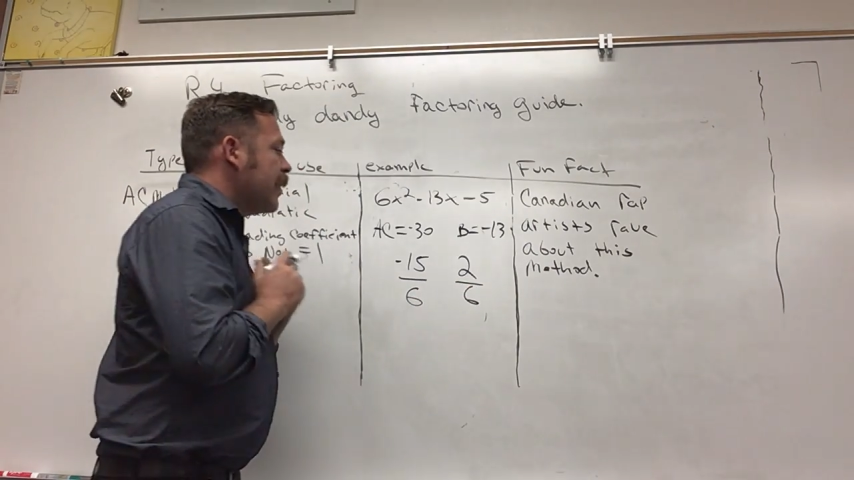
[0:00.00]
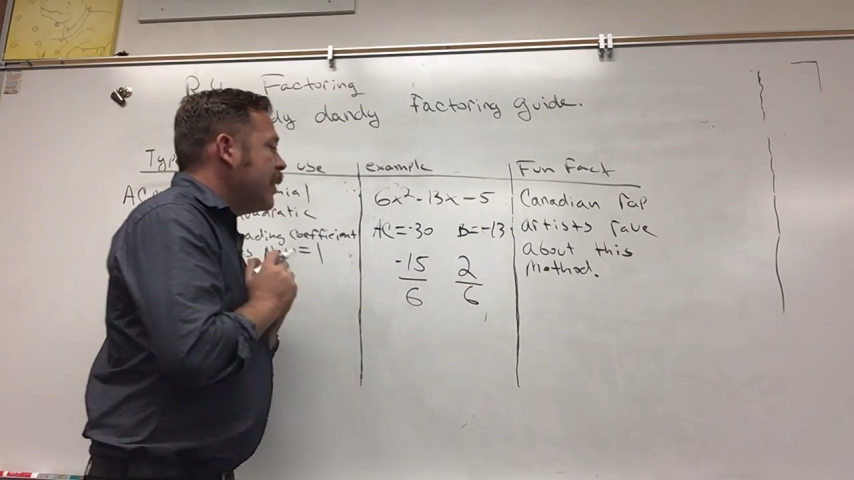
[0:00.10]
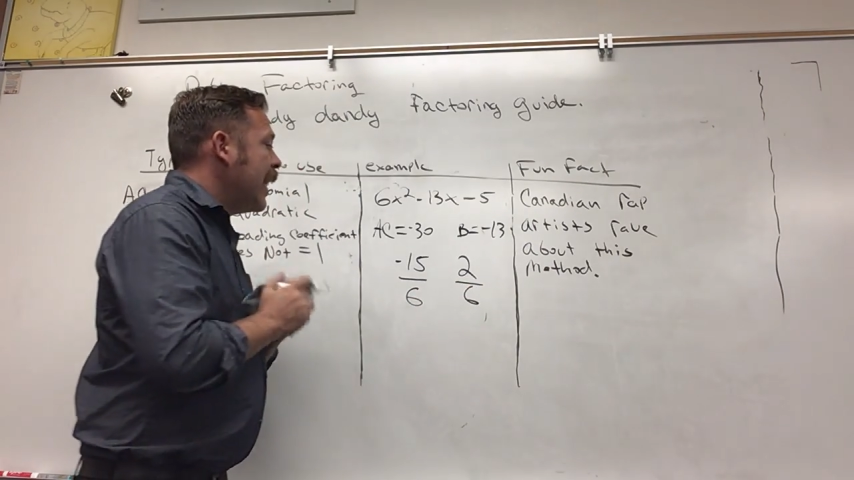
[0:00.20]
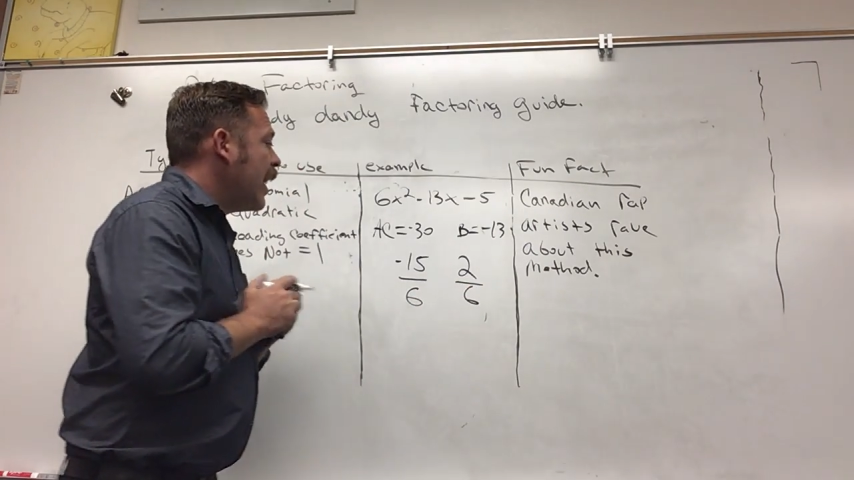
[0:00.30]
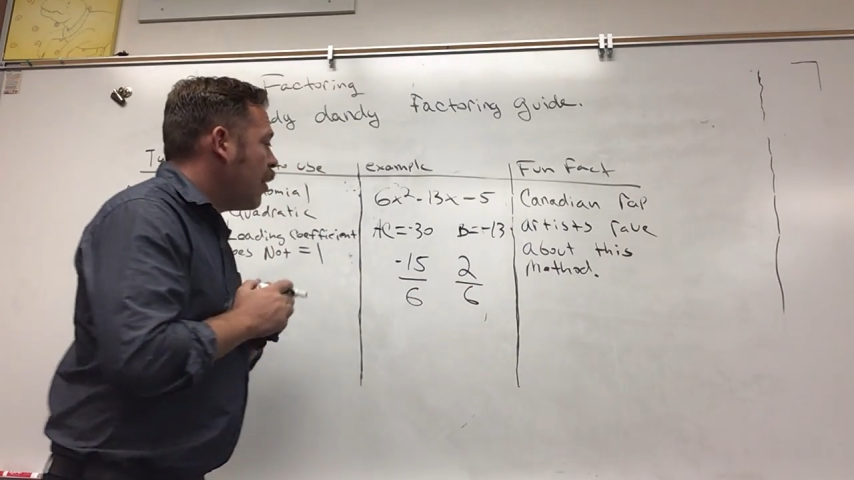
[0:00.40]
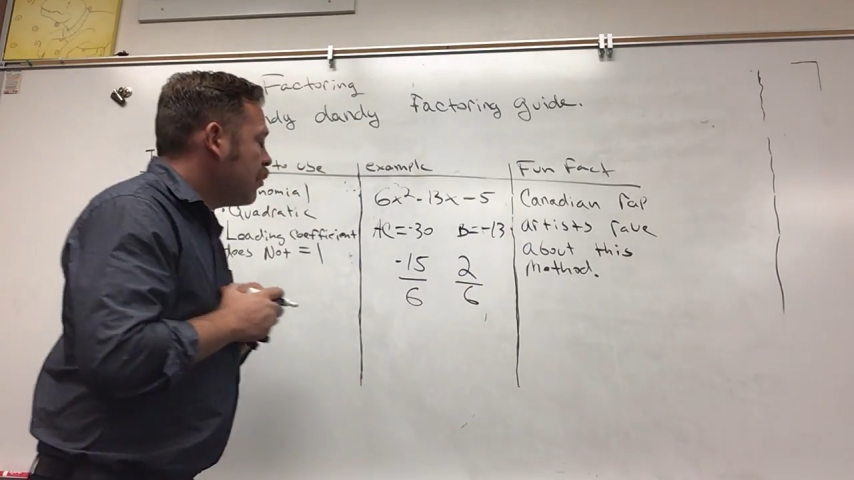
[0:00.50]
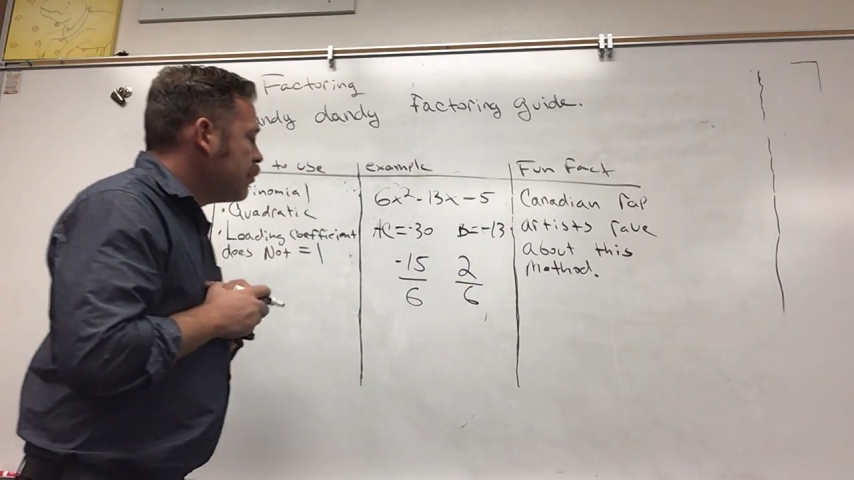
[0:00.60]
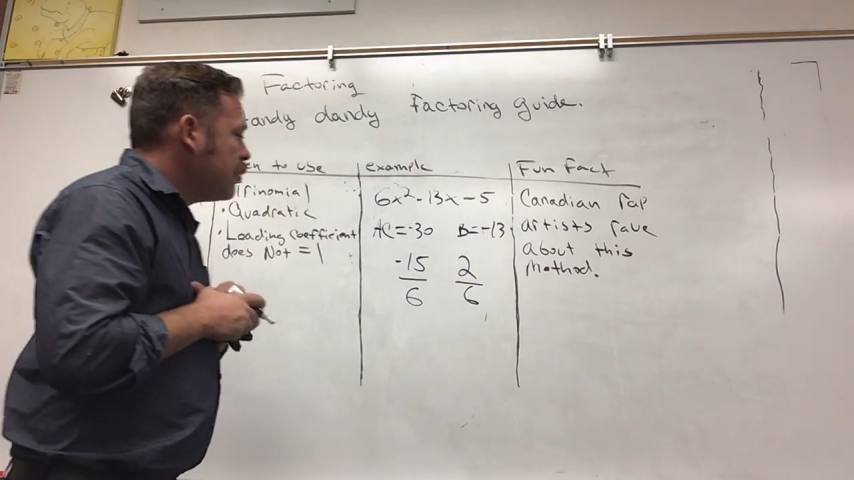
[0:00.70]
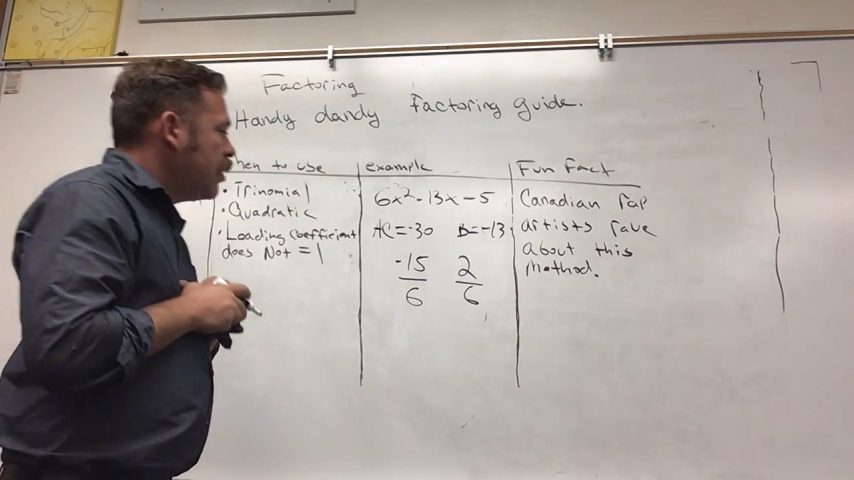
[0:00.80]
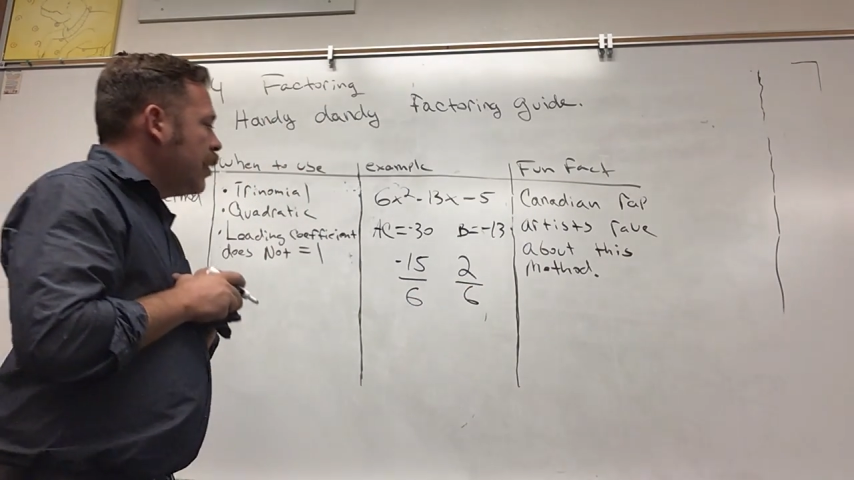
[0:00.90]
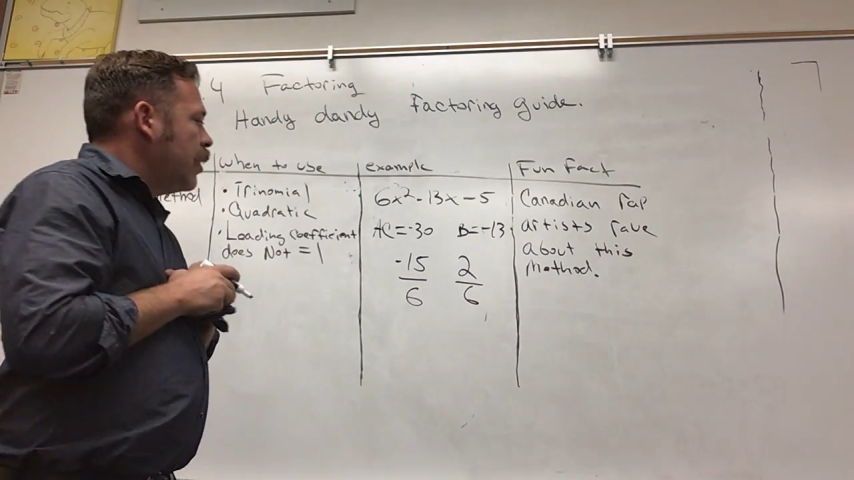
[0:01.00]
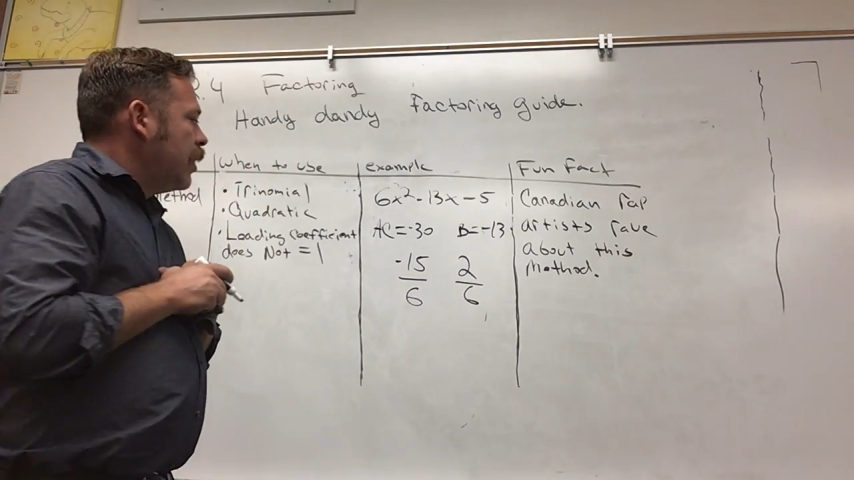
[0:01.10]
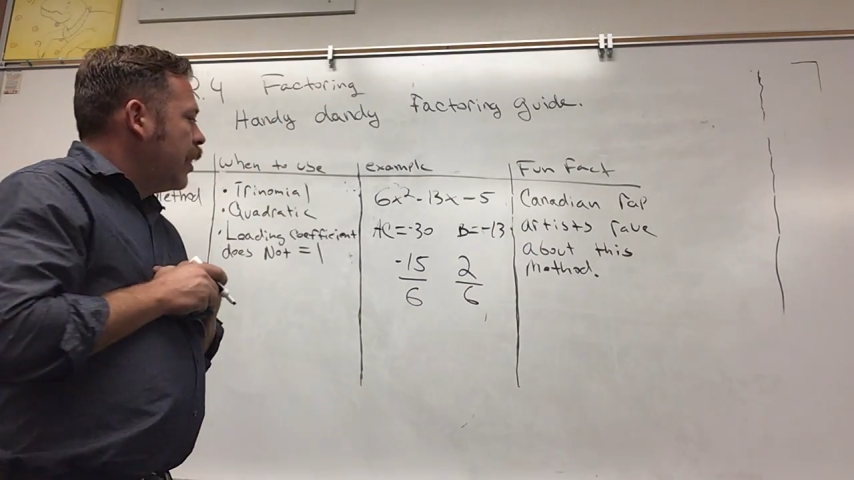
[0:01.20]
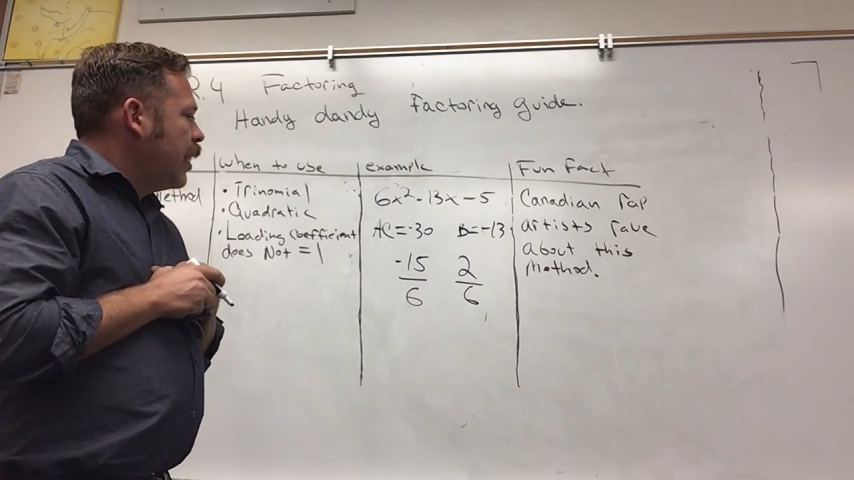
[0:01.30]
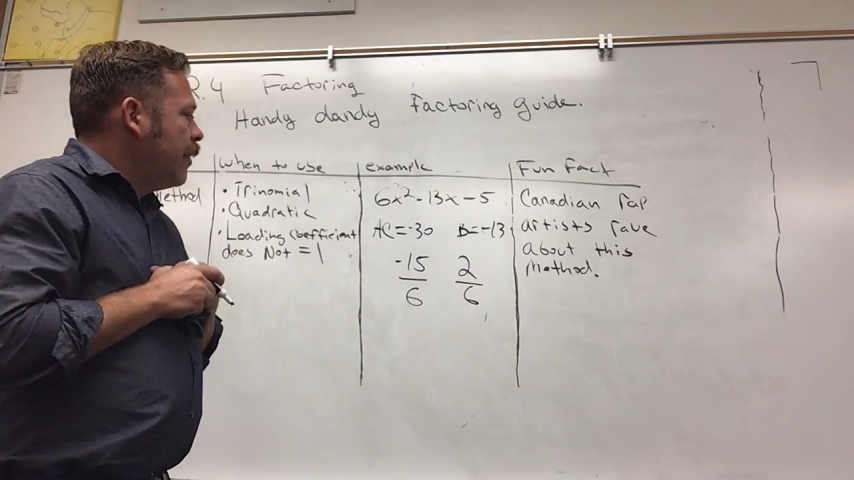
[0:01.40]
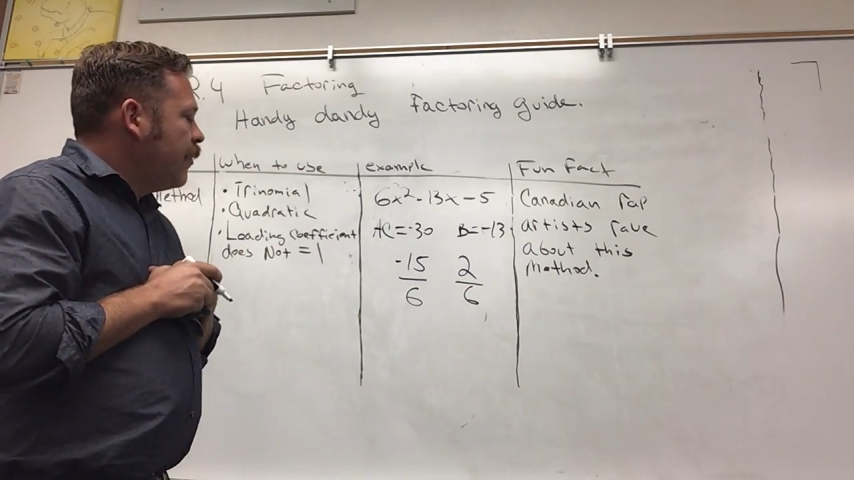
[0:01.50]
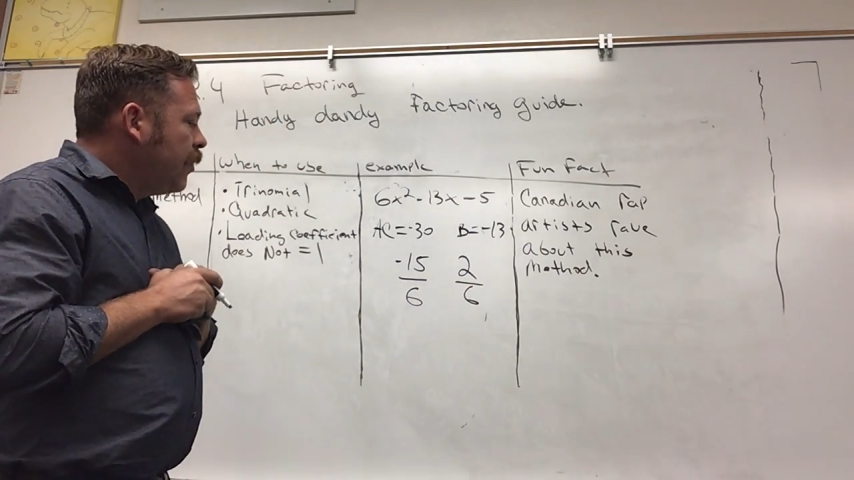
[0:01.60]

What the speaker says: Now, if